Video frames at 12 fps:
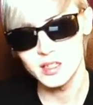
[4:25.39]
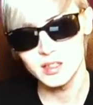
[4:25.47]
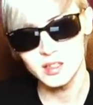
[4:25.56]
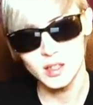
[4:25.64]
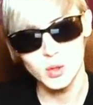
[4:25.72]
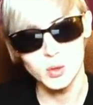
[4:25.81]

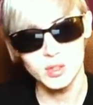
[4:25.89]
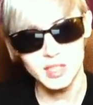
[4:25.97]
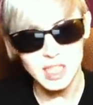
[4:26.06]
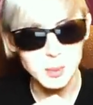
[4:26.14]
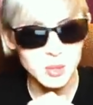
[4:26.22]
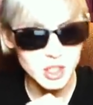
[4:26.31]
So,
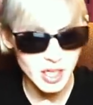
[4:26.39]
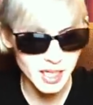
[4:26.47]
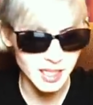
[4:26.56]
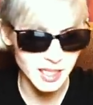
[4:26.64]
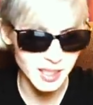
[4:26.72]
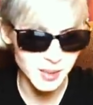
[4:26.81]
keep
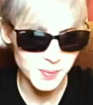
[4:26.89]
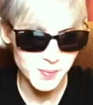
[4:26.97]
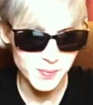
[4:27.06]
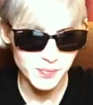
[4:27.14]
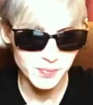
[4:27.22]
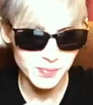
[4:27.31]
shining.
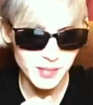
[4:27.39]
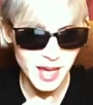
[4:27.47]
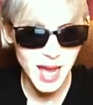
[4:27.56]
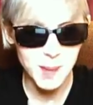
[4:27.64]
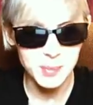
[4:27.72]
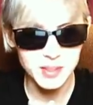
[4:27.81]

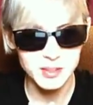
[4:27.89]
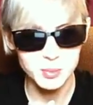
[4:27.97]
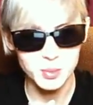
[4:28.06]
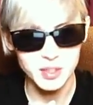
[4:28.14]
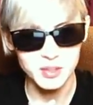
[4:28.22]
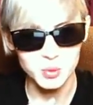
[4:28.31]
Happiness
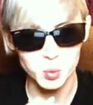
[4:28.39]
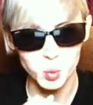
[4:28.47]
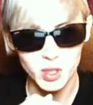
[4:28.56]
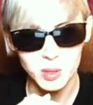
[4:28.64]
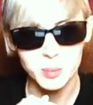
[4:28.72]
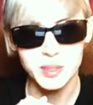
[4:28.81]
brings
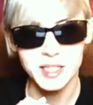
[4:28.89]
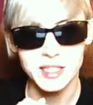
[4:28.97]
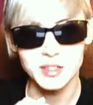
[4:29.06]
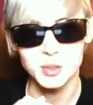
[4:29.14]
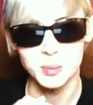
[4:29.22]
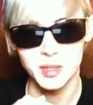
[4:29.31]

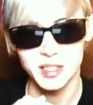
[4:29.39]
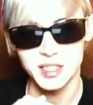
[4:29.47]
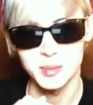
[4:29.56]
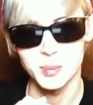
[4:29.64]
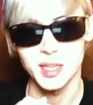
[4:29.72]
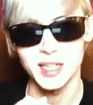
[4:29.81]
well-being to
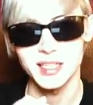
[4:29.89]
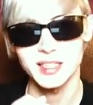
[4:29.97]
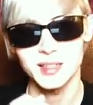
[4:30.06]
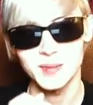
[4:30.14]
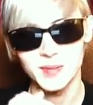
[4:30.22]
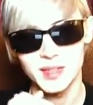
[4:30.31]
body and
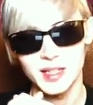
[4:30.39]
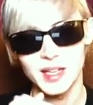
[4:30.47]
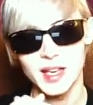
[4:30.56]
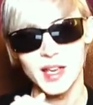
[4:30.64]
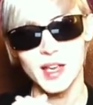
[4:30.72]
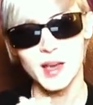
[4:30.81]
mind.
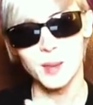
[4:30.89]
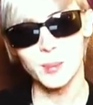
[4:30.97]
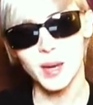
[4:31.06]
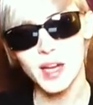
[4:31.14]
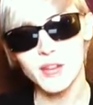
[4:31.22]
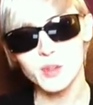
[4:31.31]

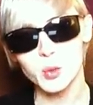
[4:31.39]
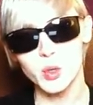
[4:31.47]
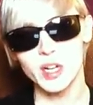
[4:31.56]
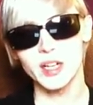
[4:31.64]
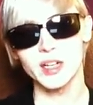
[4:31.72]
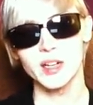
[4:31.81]
Bye
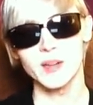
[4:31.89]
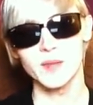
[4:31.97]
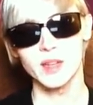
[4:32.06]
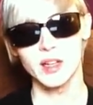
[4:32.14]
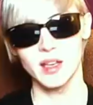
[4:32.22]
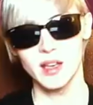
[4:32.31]
everyone,
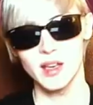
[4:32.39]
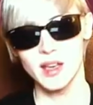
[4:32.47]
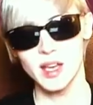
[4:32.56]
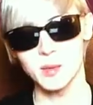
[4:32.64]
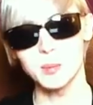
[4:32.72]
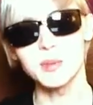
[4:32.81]

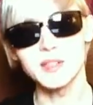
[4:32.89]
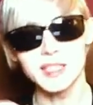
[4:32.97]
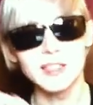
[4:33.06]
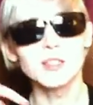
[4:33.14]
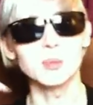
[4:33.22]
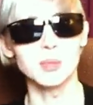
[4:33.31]
and
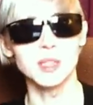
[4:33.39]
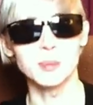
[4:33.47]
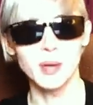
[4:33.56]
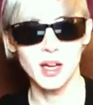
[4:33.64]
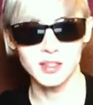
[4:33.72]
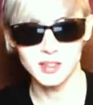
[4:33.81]
please be
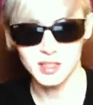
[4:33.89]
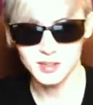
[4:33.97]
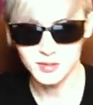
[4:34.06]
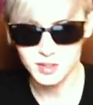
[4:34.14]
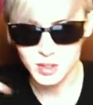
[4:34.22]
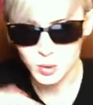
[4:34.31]

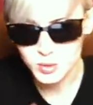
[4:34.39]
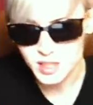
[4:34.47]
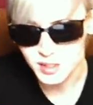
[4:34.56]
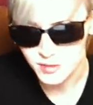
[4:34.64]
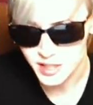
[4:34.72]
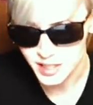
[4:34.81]
positive. Don't
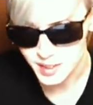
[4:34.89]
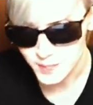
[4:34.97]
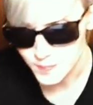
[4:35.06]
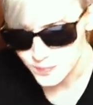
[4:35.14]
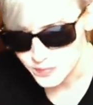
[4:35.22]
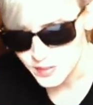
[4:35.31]
give in.
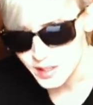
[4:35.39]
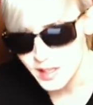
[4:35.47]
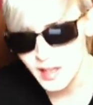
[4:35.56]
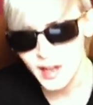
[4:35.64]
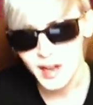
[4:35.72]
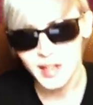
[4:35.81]

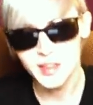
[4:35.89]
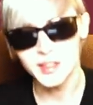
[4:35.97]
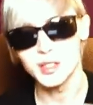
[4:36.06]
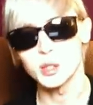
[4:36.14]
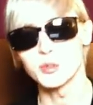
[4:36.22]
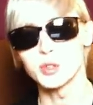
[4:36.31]
I
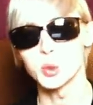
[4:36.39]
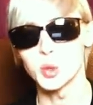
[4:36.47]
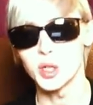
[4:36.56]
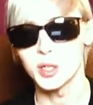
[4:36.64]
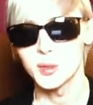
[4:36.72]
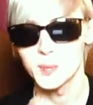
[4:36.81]
think of
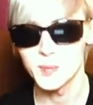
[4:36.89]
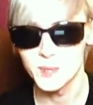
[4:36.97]
you all.